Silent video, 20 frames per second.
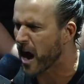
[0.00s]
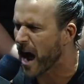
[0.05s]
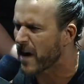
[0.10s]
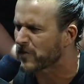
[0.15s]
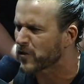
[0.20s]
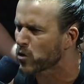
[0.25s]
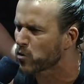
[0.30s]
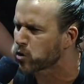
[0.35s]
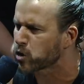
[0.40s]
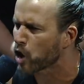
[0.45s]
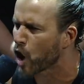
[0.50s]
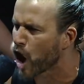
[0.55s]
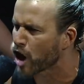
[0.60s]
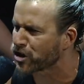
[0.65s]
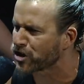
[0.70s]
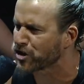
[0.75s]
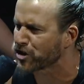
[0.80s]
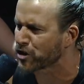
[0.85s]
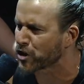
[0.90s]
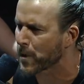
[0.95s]
Have you
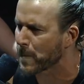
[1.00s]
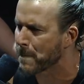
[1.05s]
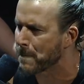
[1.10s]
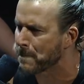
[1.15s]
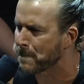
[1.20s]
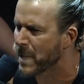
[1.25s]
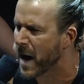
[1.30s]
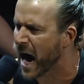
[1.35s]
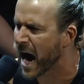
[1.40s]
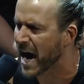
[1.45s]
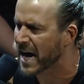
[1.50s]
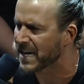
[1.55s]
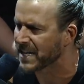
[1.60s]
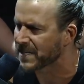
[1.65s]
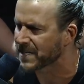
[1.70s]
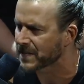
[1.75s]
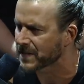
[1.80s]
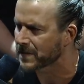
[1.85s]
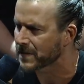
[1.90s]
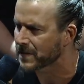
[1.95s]
lost your mind?